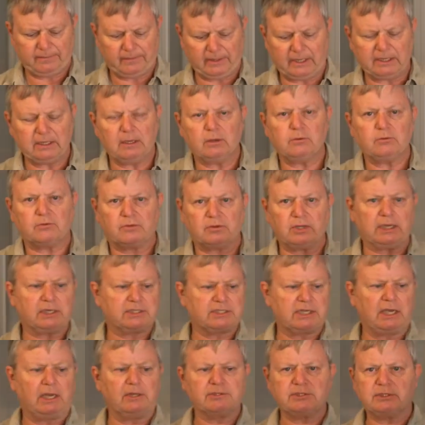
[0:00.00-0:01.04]
They don't think
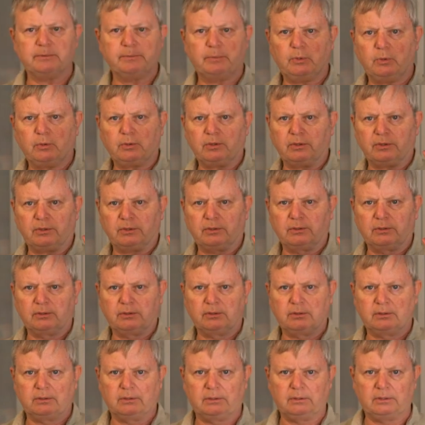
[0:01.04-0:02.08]
sound's important.
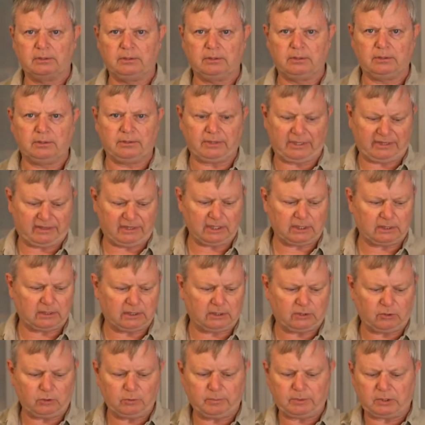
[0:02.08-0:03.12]
They think
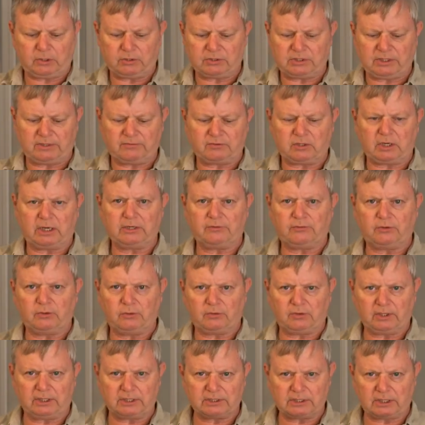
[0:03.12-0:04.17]
they do because they've tried a
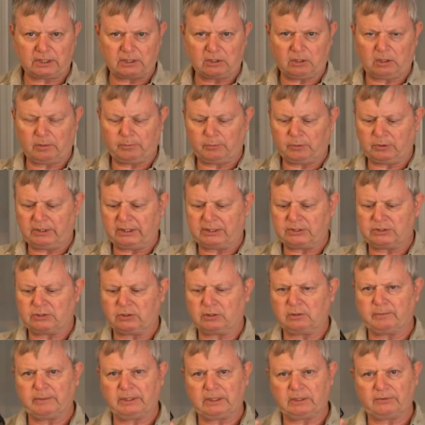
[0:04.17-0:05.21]
few things. I can't put an
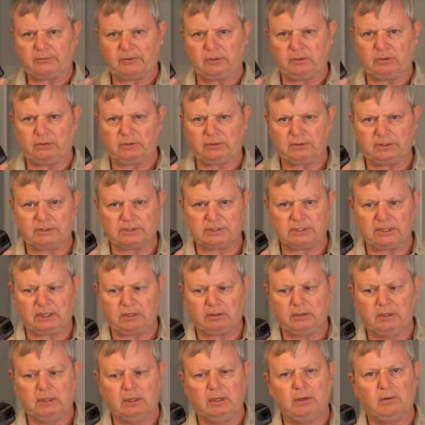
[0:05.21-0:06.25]
external microphone onto this
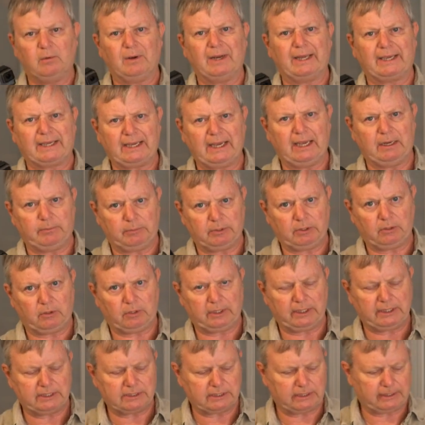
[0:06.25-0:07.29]
now. Well, I can, but
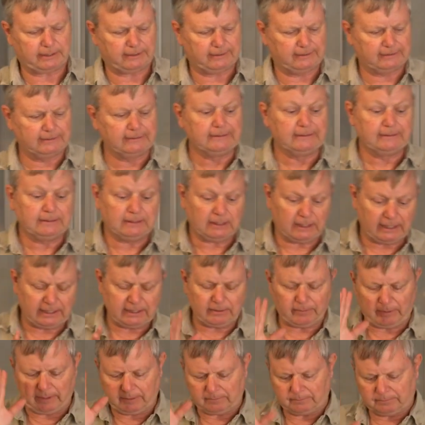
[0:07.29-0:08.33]
not easily.
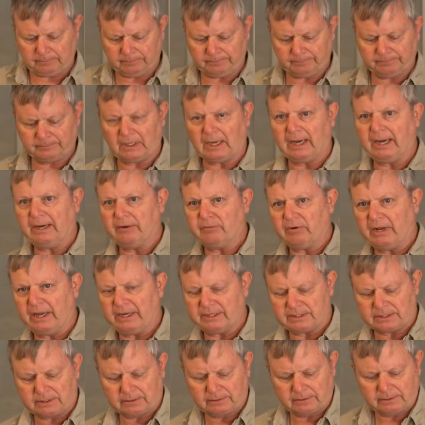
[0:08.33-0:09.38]
Anyway, I
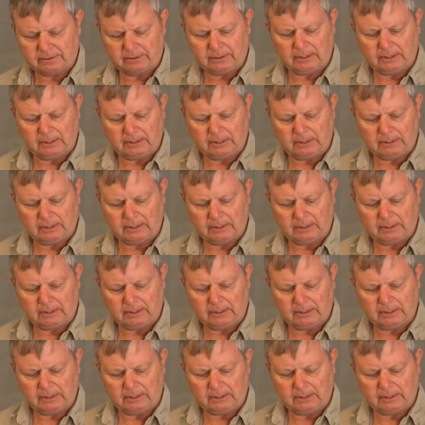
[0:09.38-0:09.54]
rant.